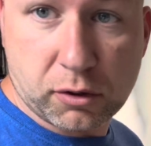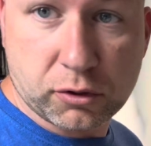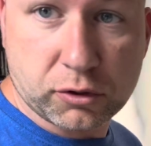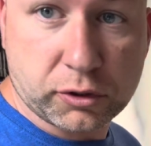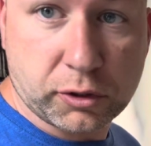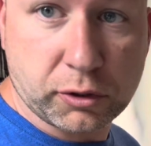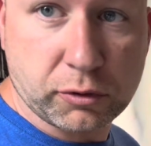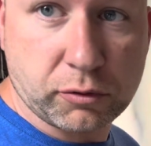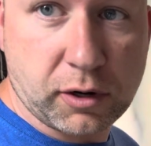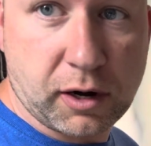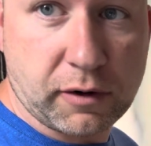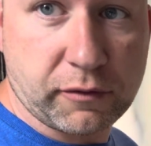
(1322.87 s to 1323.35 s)

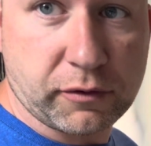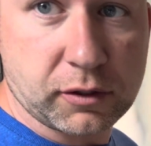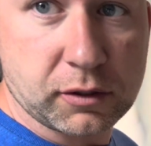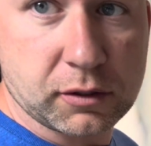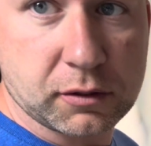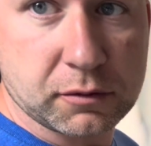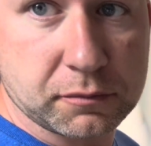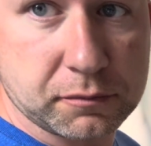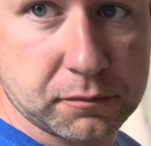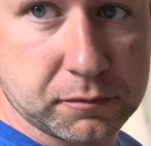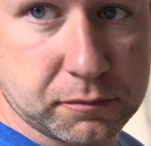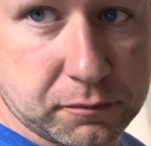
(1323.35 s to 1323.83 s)
screwdriver
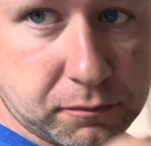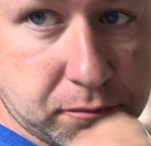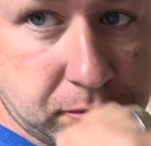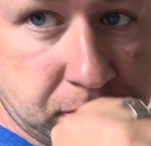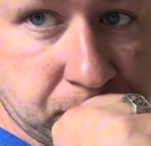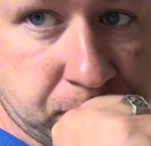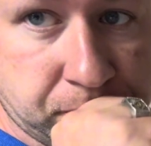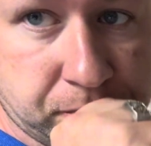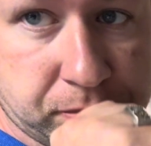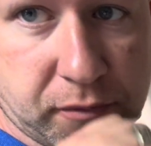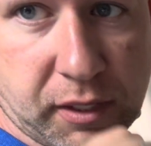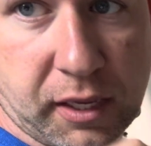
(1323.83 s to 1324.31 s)

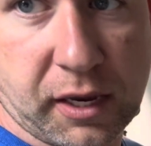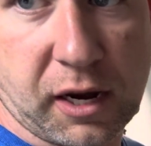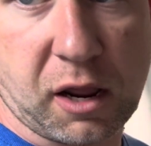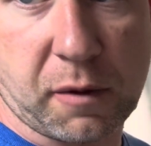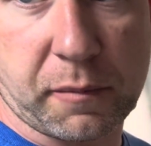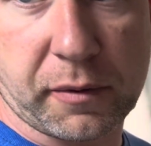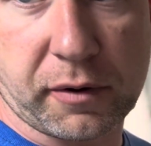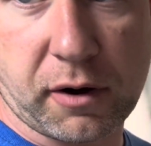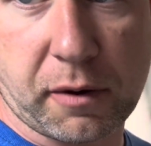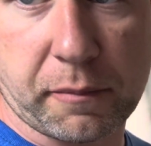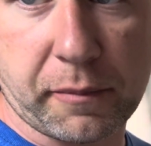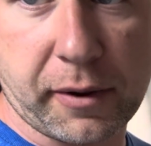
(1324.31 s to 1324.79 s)
and I'll
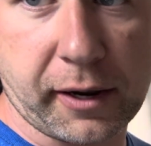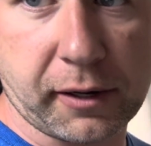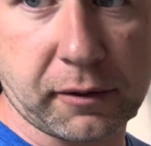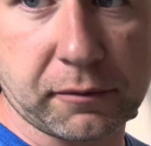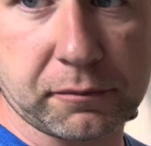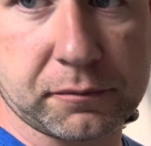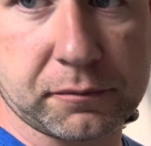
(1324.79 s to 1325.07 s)
be right back.